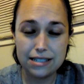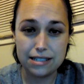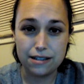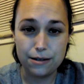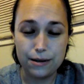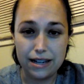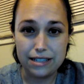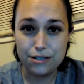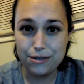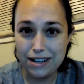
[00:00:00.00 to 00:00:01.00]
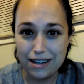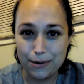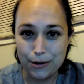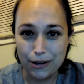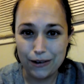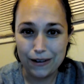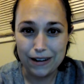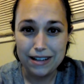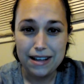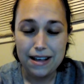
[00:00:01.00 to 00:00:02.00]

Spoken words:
So I do know how to work hard.